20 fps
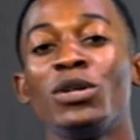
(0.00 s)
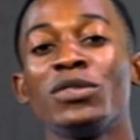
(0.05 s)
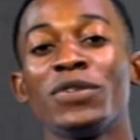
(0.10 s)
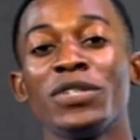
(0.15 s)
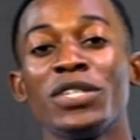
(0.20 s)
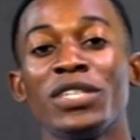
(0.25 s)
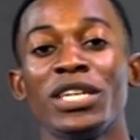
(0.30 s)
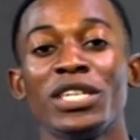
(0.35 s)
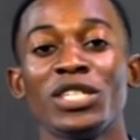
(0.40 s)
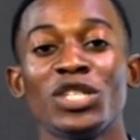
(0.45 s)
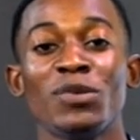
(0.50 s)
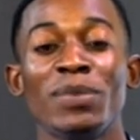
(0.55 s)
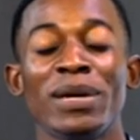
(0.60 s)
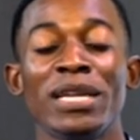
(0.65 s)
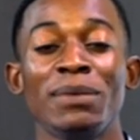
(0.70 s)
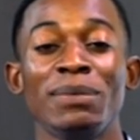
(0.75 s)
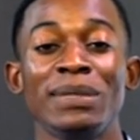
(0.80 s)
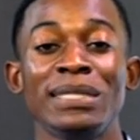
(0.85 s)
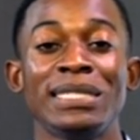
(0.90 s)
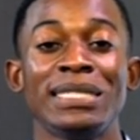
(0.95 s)
for today's show. My
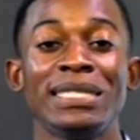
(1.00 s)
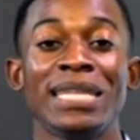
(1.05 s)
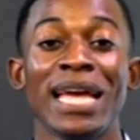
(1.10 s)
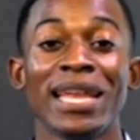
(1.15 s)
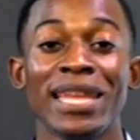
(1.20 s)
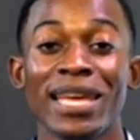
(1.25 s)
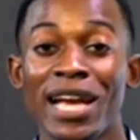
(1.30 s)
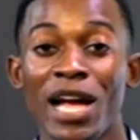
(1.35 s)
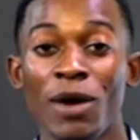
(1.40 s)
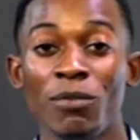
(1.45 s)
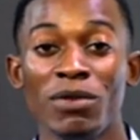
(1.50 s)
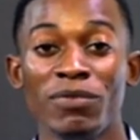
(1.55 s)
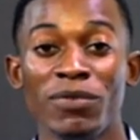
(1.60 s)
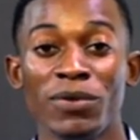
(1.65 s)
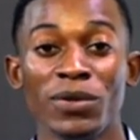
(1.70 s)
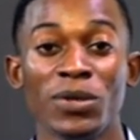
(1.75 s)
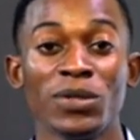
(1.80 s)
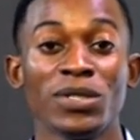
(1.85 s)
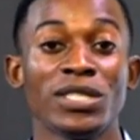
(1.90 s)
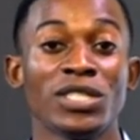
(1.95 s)
name is Danny Campbell. For
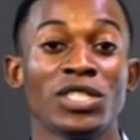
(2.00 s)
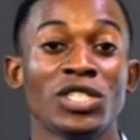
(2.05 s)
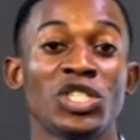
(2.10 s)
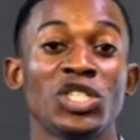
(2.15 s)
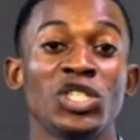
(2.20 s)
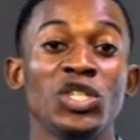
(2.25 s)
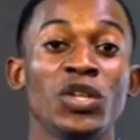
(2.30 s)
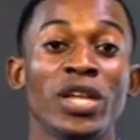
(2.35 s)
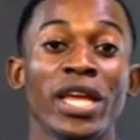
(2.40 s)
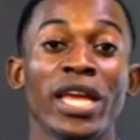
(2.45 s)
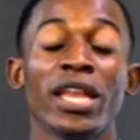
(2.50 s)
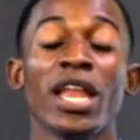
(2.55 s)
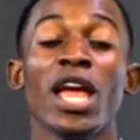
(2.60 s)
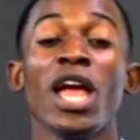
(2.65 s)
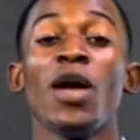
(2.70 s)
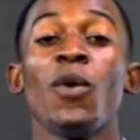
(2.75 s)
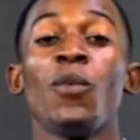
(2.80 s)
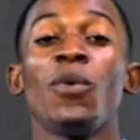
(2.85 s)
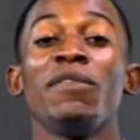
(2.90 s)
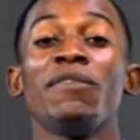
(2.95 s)
those that just tuned in,
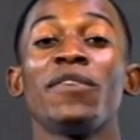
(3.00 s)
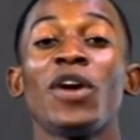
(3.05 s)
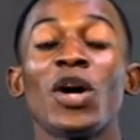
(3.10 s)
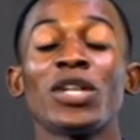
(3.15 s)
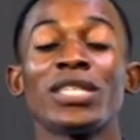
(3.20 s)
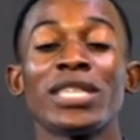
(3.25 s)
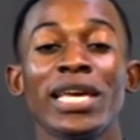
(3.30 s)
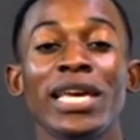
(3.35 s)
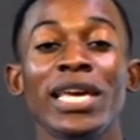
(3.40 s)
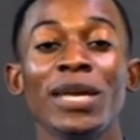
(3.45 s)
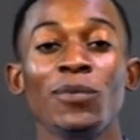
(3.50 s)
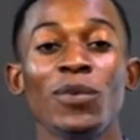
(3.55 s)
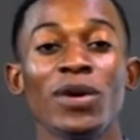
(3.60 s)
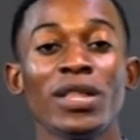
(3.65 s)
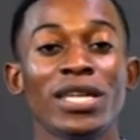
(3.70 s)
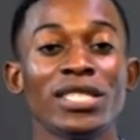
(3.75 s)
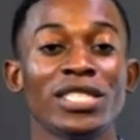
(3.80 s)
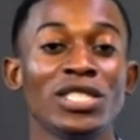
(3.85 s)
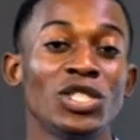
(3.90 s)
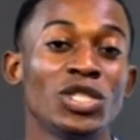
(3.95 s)
we've got Kim with
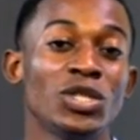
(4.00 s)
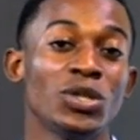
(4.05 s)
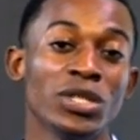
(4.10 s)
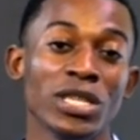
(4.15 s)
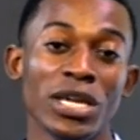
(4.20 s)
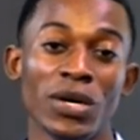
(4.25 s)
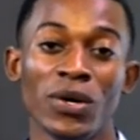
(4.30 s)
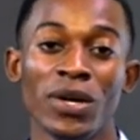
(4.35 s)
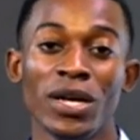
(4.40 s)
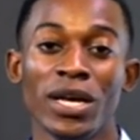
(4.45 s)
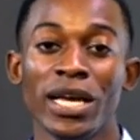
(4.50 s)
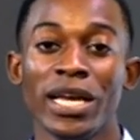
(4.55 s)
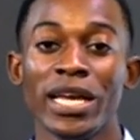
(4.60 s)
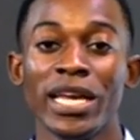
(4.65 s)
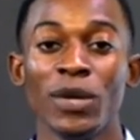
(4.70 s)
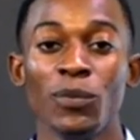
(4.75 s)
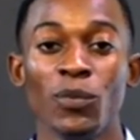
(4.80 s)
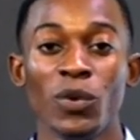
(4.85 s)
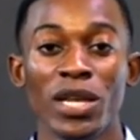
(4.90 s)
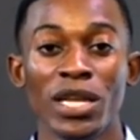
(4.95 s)
us in studio.
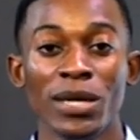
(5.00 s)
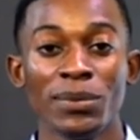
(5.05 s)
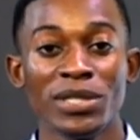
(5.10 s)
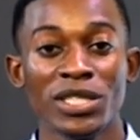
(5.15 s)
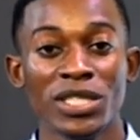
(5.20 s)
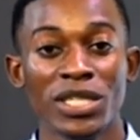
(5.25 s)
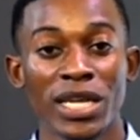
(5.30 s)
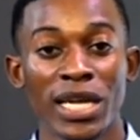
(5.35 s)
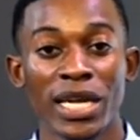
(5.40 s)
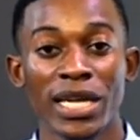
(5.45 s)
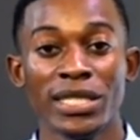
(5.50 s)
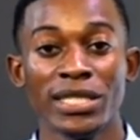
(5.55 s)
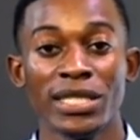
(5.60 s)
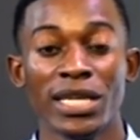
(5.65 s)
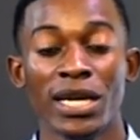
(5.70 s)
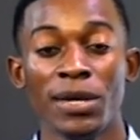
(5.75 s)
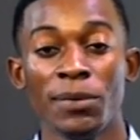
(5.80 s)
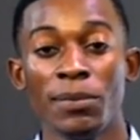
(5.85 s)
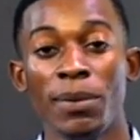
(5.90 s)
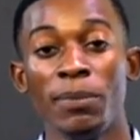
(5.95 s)
Kim Williams, she is
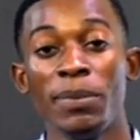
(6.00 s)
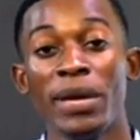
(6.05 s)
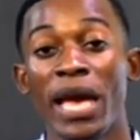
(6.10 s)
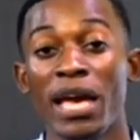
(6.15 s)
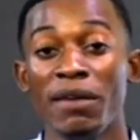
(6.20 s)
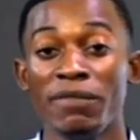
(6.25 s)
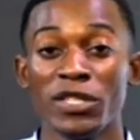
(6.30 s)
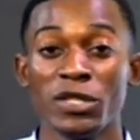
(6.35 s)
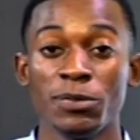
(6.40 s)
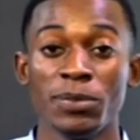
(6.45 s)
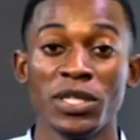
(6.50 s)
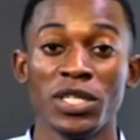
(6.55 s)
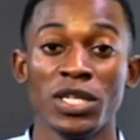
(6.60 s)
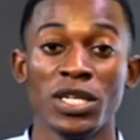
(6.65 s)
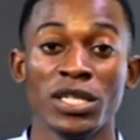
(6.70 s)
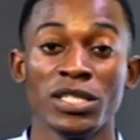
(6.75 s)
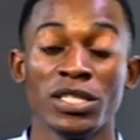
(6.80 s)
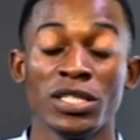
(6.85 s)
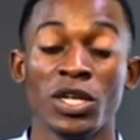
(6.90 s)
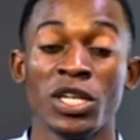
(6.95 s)
a behavior
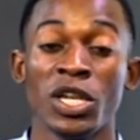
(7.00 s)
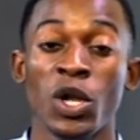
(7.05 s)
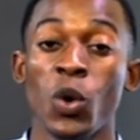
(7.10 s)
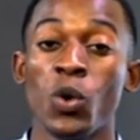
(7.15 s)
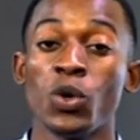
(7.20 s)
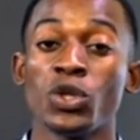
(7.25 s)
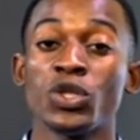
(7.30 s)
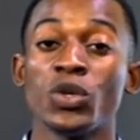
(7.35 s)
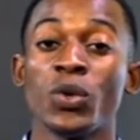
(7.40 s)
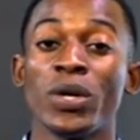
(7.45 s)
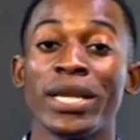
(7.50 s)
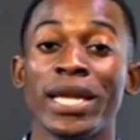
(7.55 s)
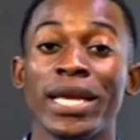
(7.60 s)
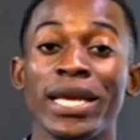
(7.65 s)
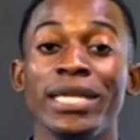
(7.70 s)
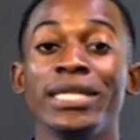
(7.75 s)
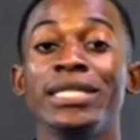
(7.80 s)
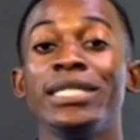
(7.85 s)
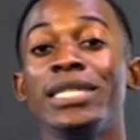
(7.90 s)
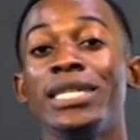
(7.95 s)
specialist and also an
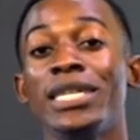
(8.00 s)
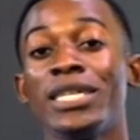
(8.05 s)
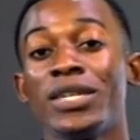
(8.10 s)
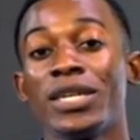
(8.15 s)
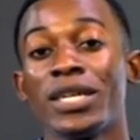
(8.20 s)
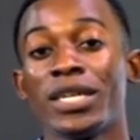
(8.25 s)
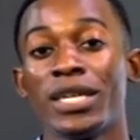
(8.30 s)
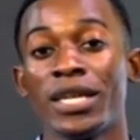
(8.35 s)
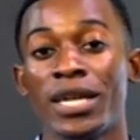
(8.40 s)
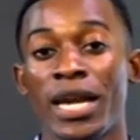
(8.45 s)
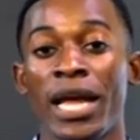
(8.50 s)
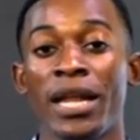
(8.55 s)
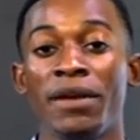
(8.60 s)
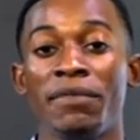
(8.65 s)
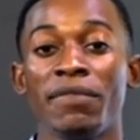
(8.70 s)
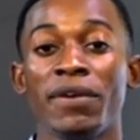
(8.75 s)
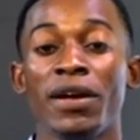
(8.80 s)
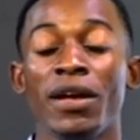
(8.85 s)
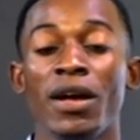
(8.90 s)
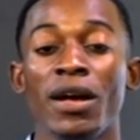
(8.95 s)
interior creative.
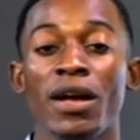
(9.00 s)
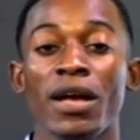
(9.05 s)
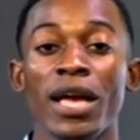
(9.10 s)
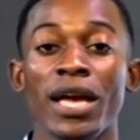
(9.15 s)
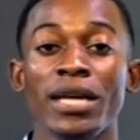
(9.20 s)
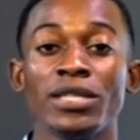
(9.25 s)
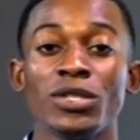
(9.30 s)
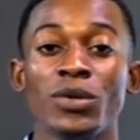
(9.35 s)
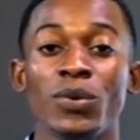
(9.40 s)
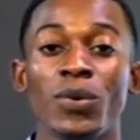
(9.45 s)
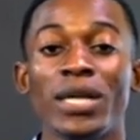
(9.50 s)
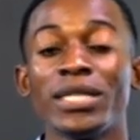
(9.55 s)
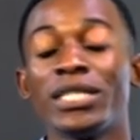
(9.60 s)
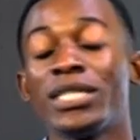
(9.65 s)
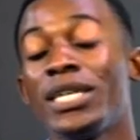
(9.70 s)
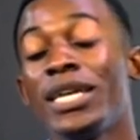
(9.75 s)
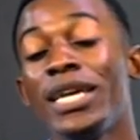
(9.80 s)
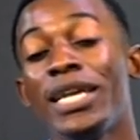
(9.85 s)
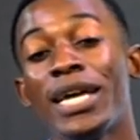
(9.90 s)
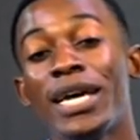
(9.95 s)
Okay, so what
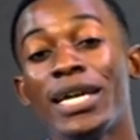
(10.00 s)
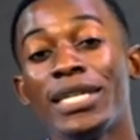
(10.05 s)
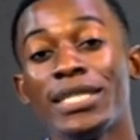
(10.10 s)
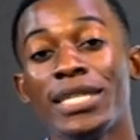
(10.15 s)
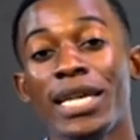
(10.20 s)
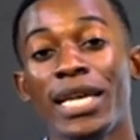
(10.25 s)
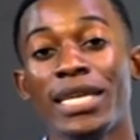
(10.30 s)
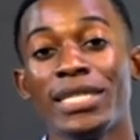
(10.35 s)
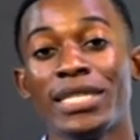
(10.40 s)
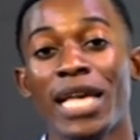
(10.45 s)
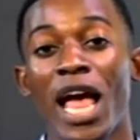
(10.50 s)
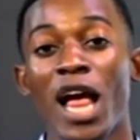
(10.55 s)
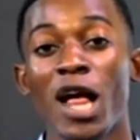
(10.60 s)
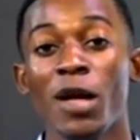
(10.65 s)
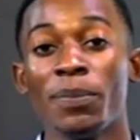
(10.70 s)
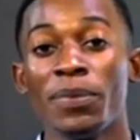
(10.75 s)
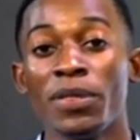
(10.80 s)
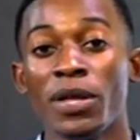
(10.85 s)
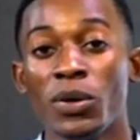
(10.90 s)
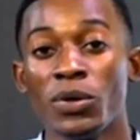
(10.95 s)
she does is
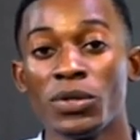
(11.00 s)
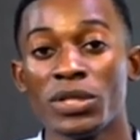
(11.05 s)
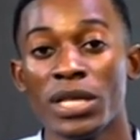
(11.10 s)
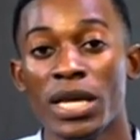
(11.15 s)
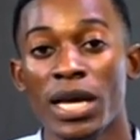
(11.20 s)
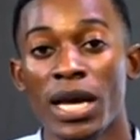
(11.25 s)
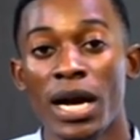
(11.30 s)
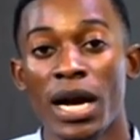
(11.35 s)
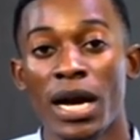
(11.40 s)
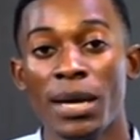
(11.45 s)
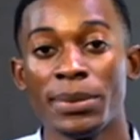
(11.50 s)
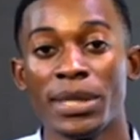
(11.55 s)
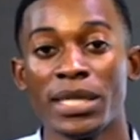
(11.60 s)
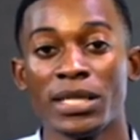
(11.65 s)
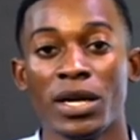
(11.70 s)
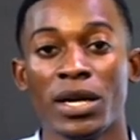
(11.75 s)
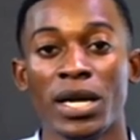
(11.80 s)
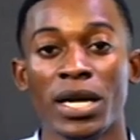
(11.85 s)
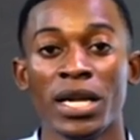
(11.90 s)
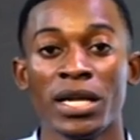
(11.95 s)
help those that are
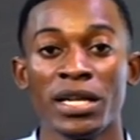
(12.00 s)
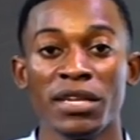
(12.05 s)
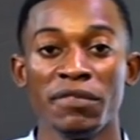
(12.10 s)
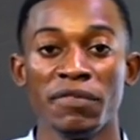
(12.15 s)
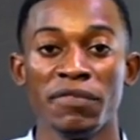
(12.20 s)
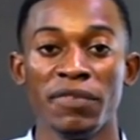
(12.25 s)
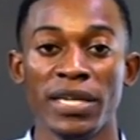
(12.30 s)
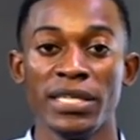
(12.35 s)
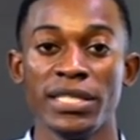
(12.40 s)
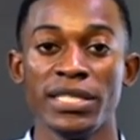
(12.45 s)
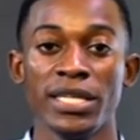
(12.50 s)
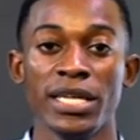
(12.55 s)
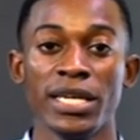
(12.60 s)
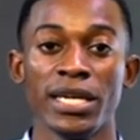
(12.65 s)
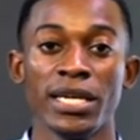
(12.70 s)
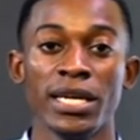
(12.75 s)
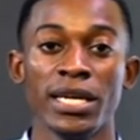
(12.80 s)
currently facing